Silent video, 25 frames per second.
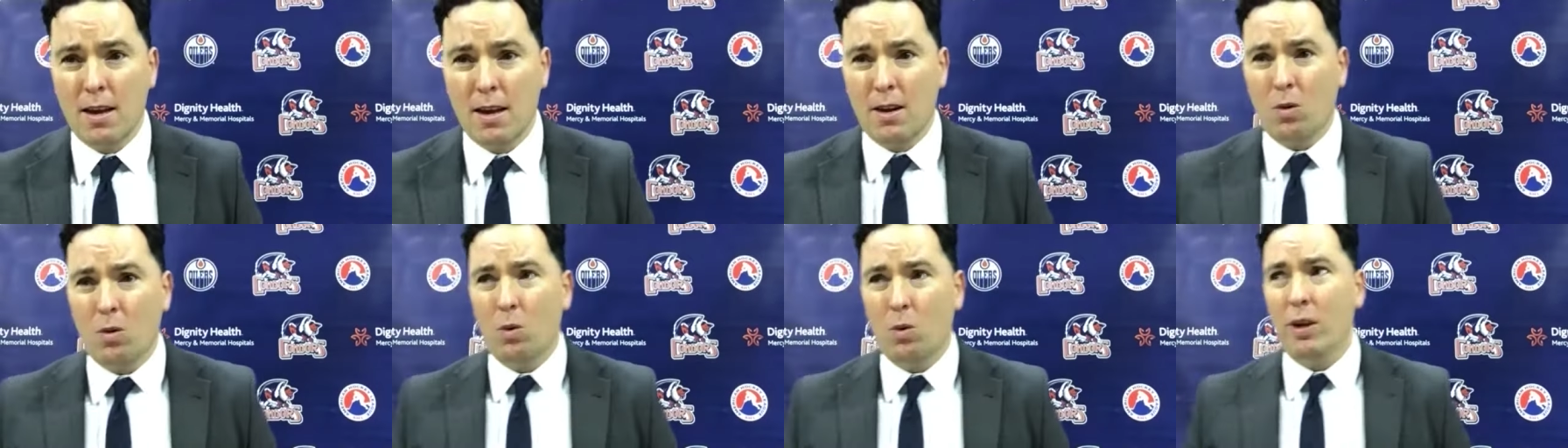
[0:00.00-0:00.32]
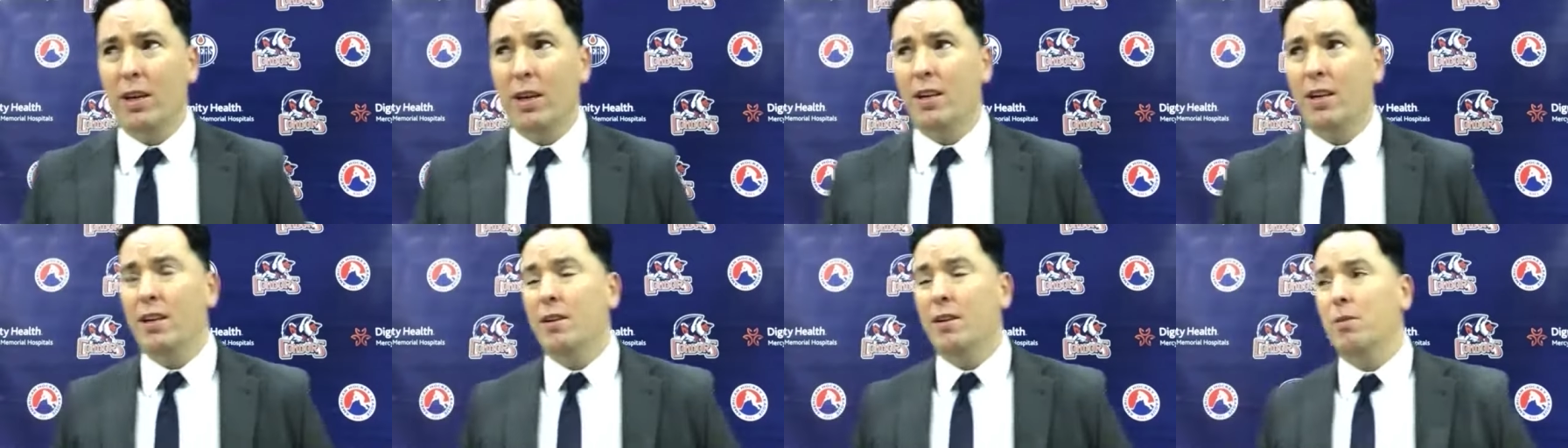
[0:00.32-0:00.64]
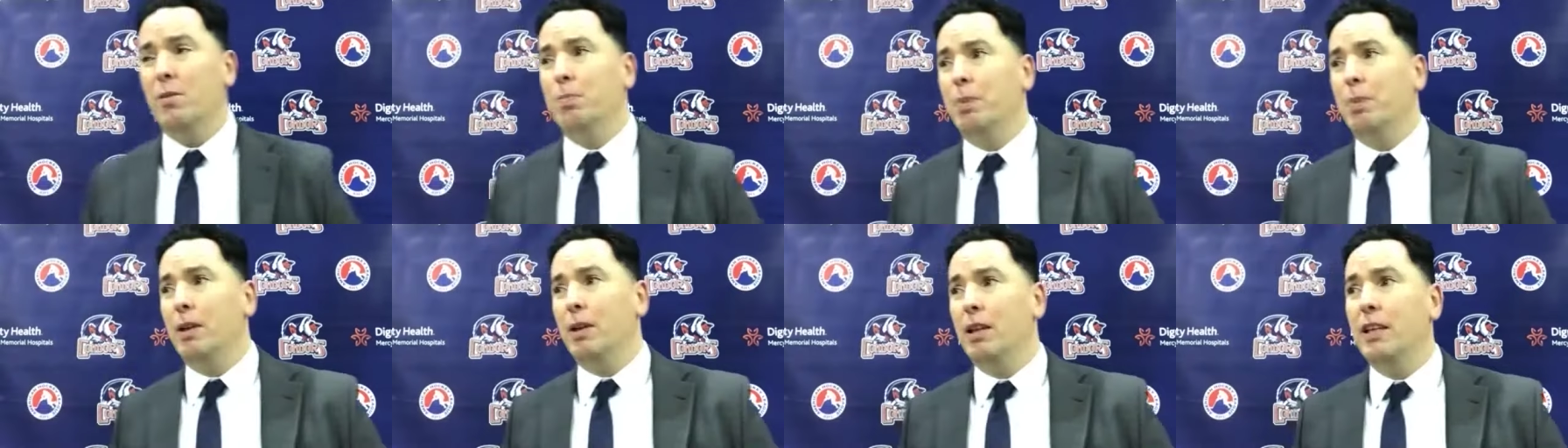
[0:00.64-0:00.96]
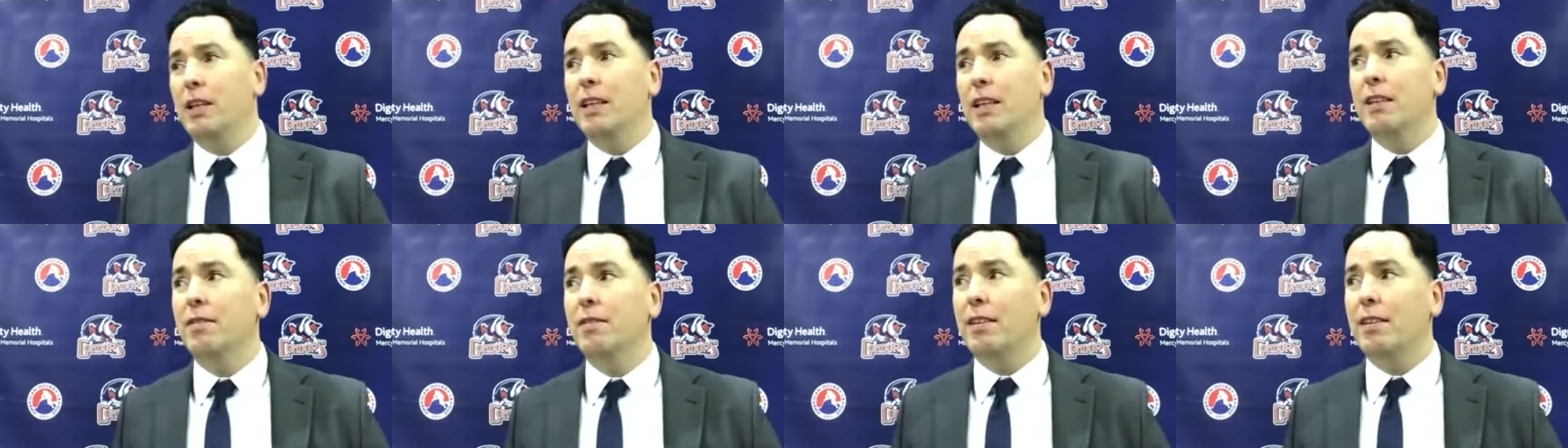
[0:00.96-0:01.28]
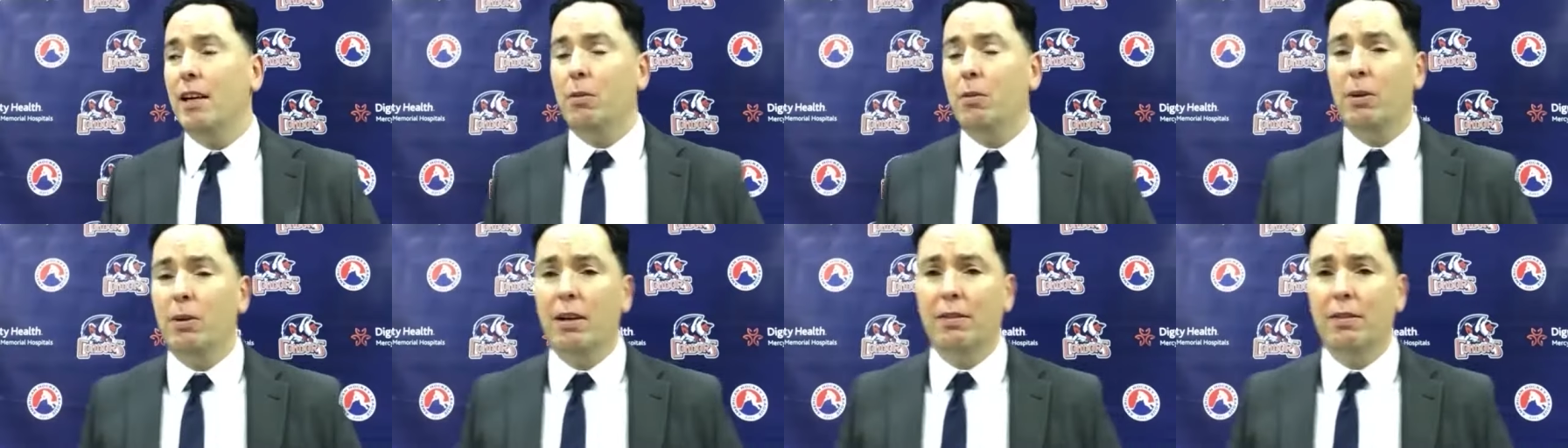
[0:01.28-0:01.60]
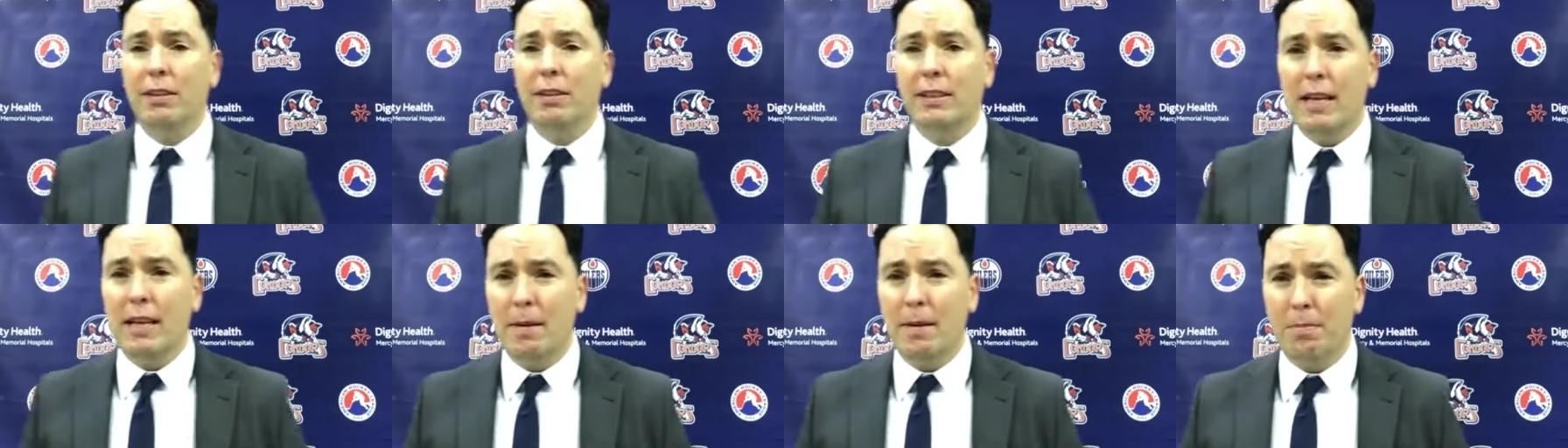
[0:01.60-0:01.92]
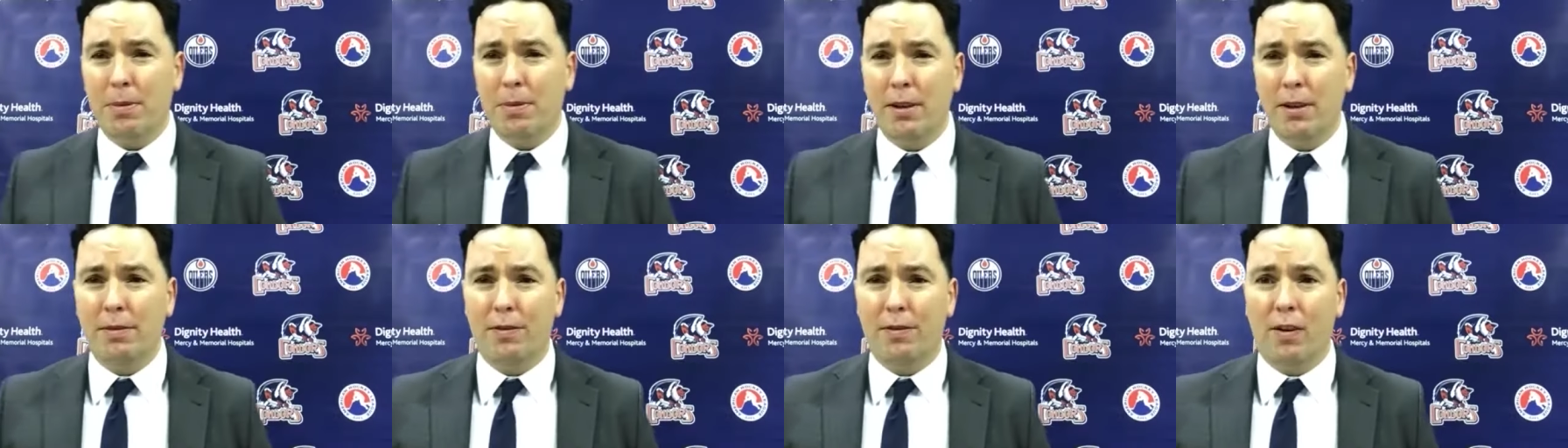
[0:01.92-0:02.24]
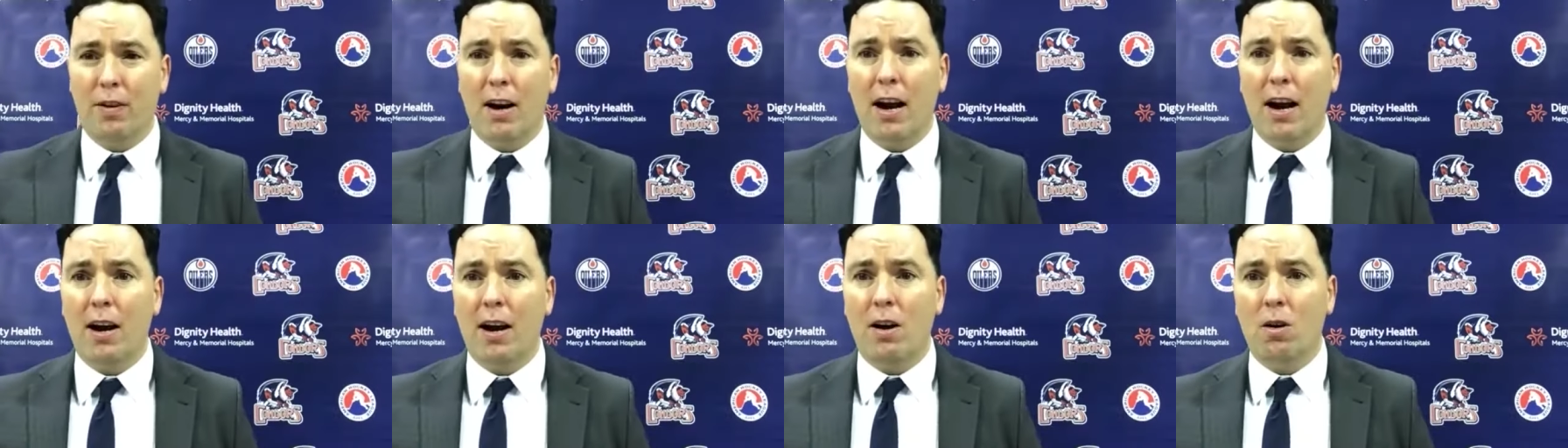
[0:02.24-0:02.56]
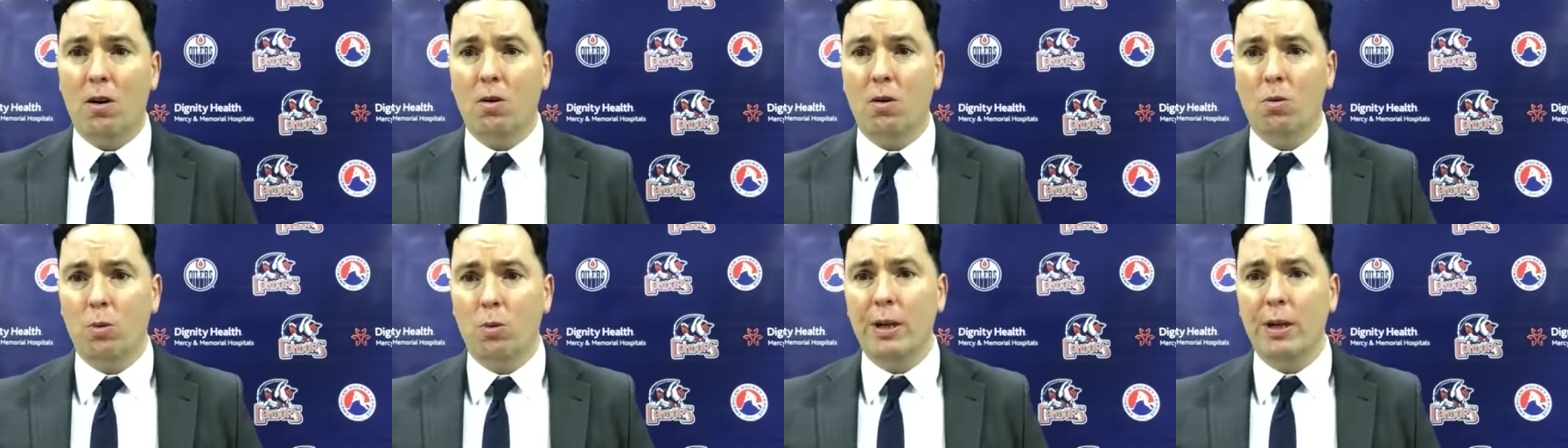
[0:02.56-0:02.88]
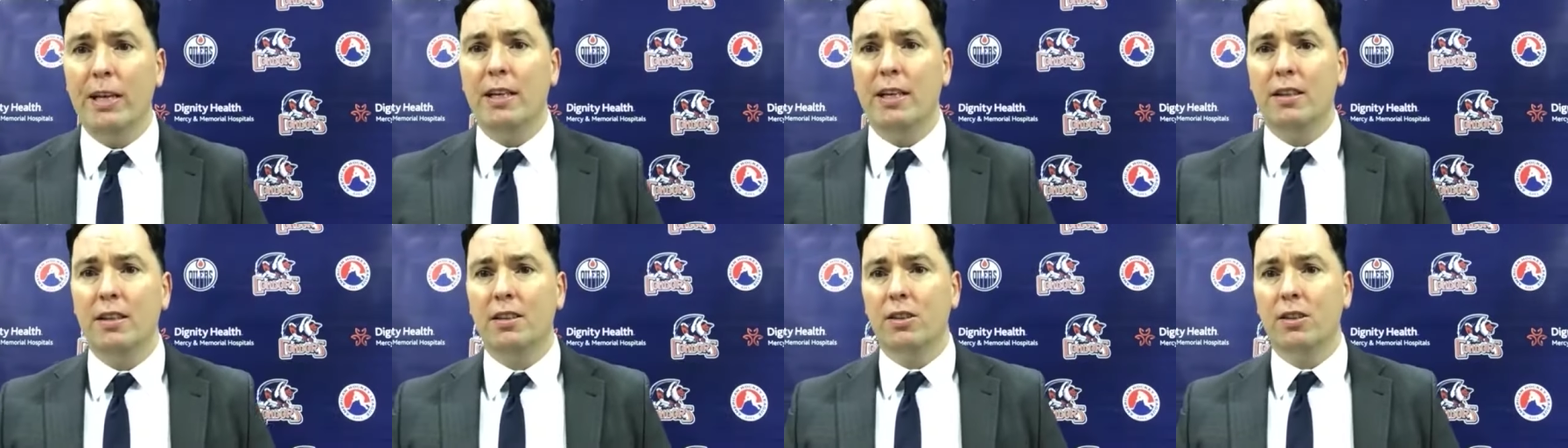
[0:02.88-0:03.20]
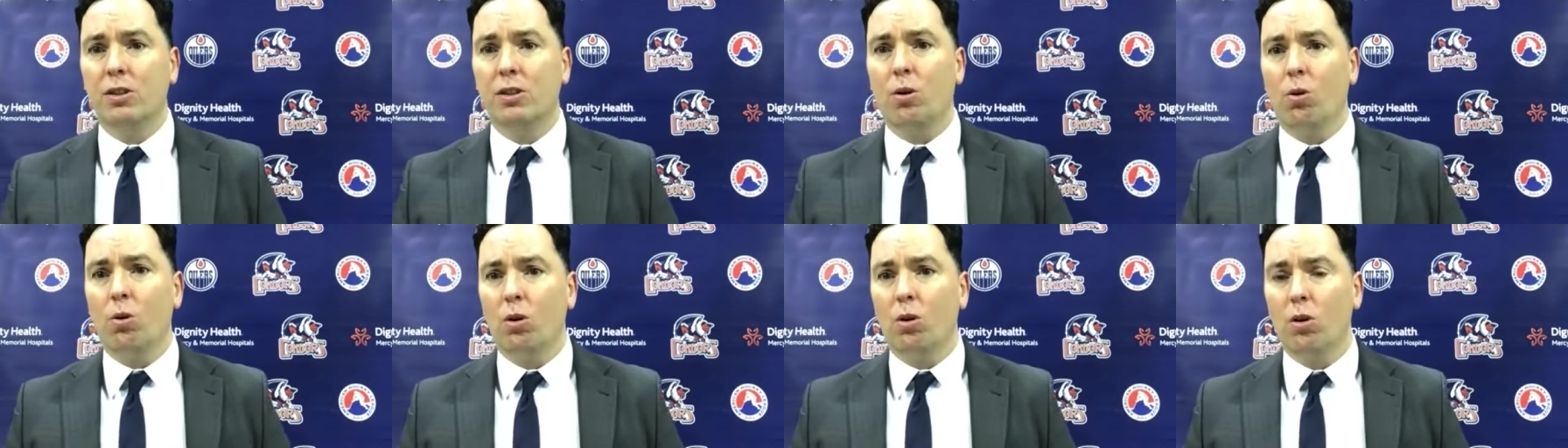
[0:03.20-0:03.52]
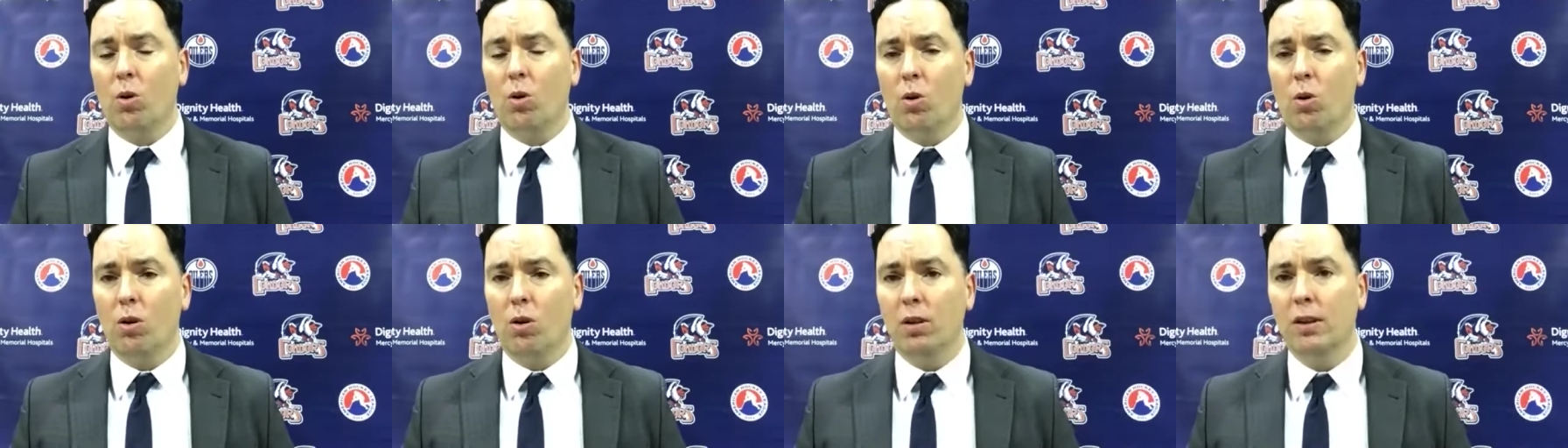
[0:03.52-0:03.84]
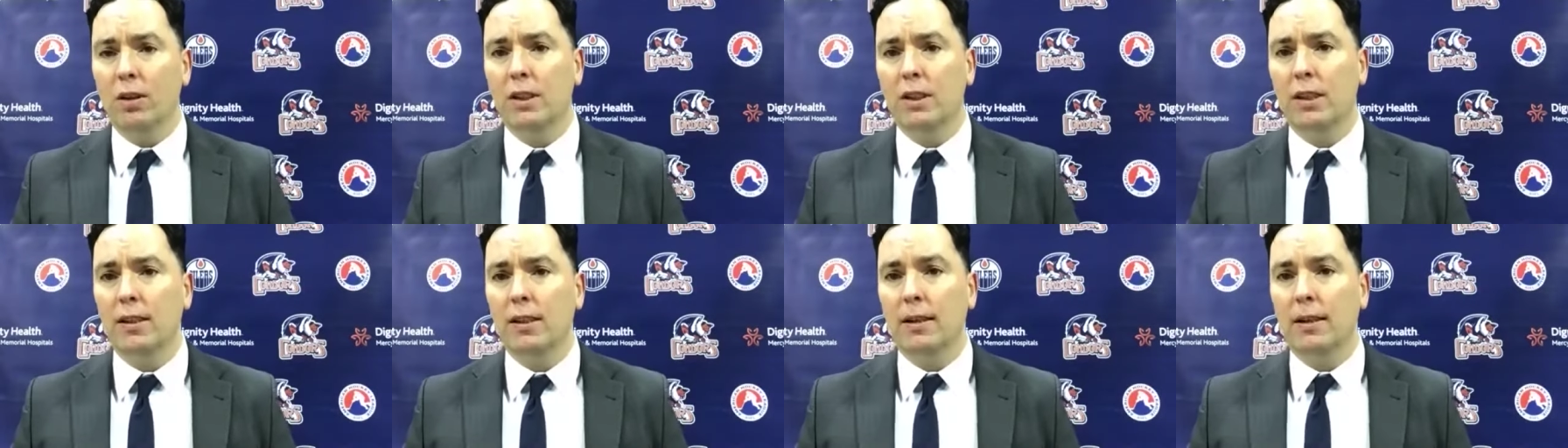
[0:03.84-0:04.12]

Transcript: we believe that we have a template for how we need to score goals.